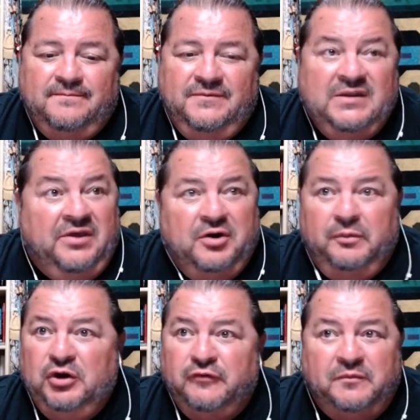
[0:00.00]
Now, there are
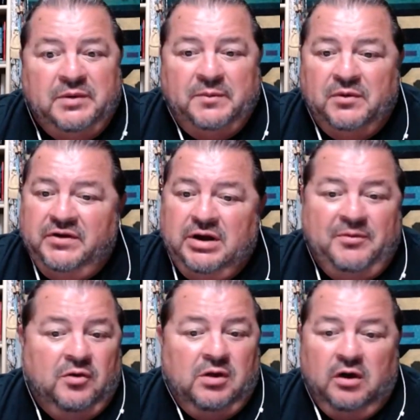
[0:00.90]
beautiful people that I'm
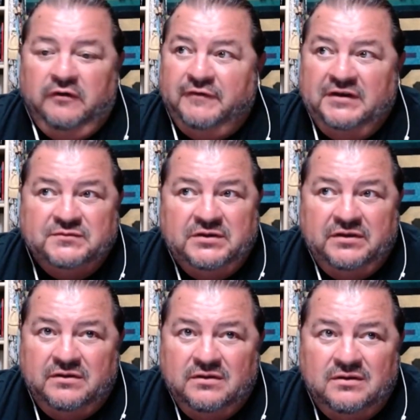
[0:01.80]
no longer friends
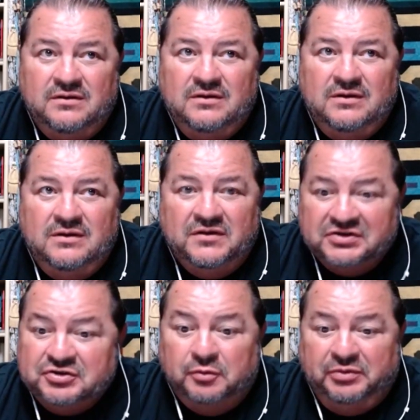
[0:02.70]
with. They're
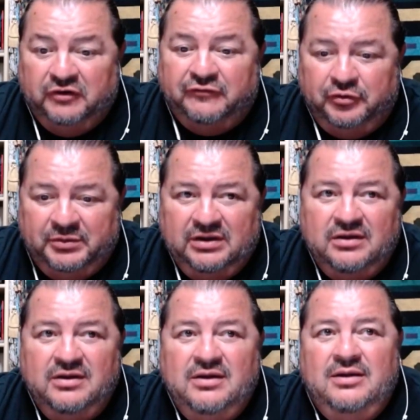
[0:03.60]
still beautiful to me,
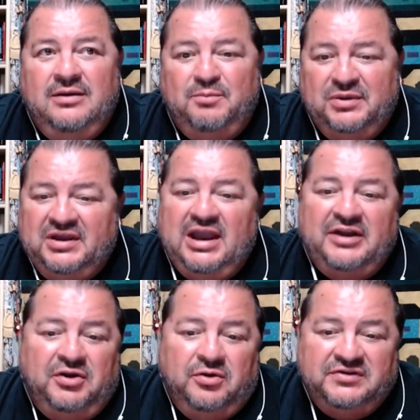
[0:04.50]
but they had
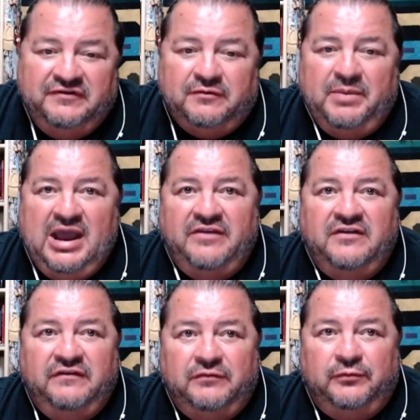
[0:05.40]
to go a different path, a
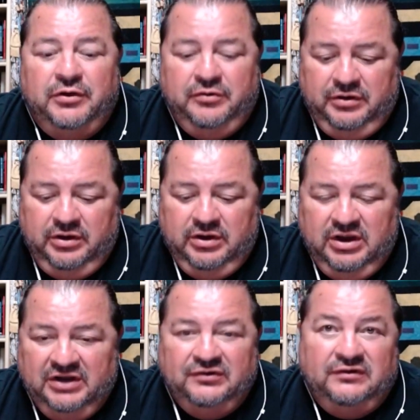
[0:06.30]
different road,
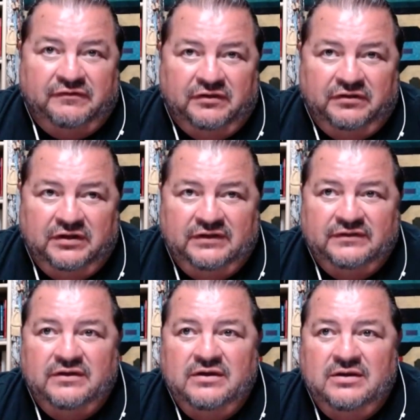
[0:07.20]
and do different things.